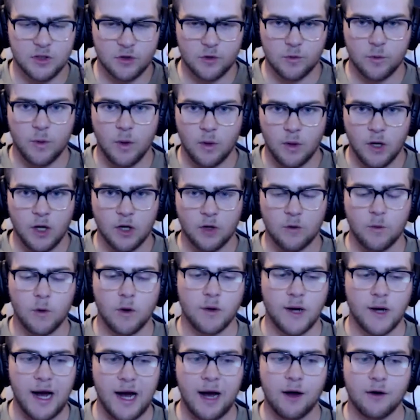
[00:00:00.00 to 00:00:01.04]
quote
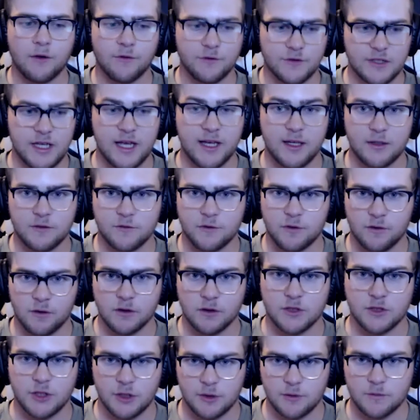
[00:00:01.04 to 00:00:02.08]
unquote out of date
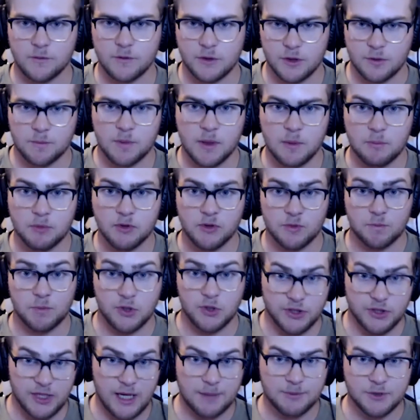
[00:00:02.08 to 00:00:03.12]
to people's
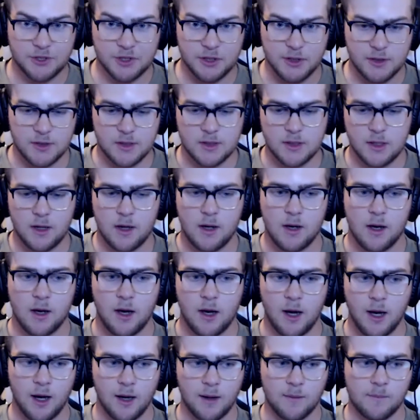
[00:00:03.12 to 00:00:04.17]
perceptions.
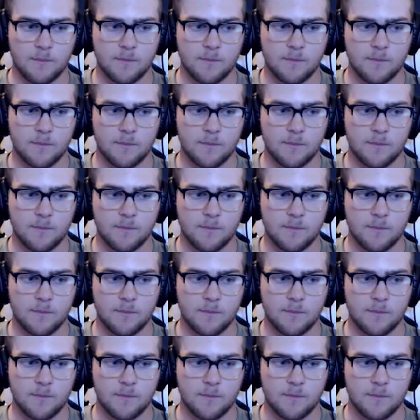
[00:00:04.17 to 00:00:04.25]
Um,